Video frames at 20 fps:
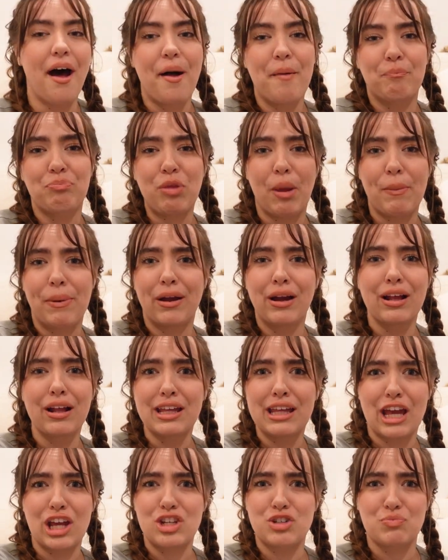um,
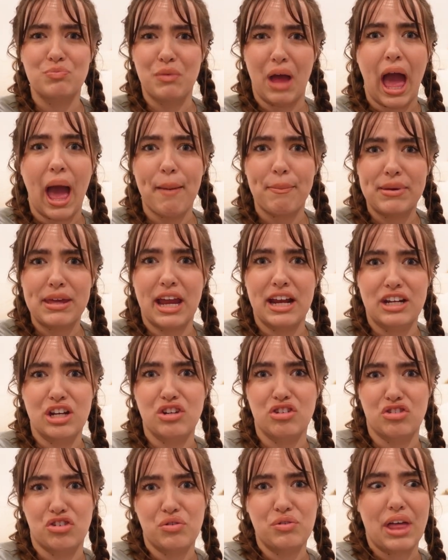apparently I'm happy I
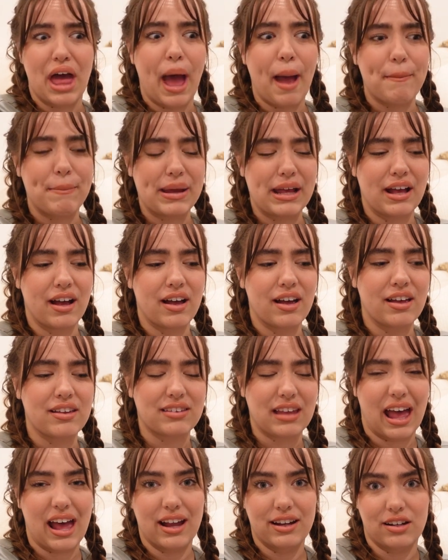didn't do that
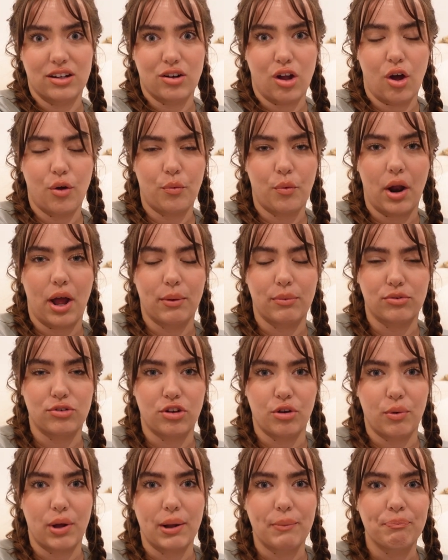because I did not what I was
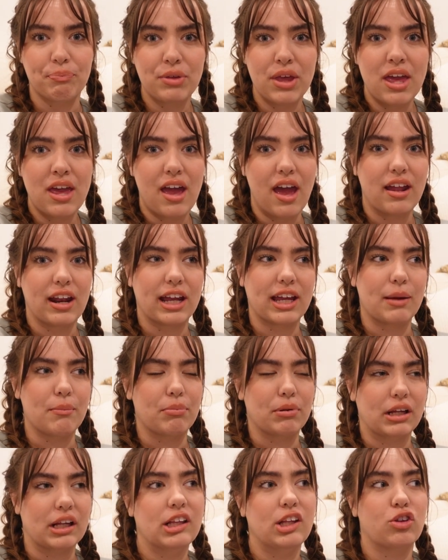doing and I
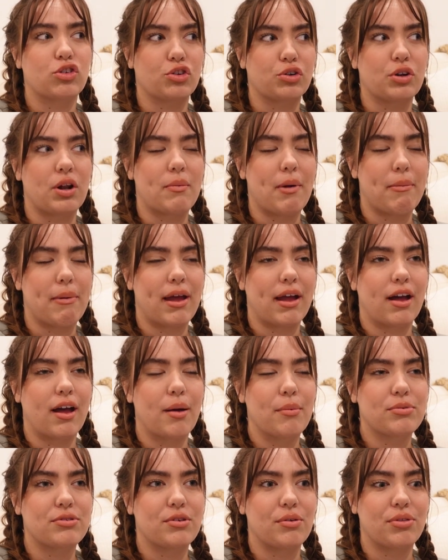completely screwed up my
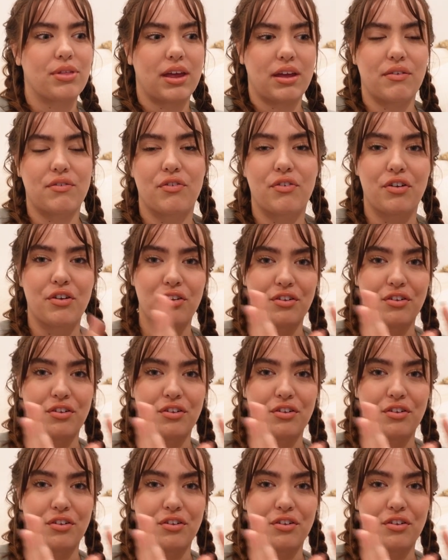makeup. So thankful,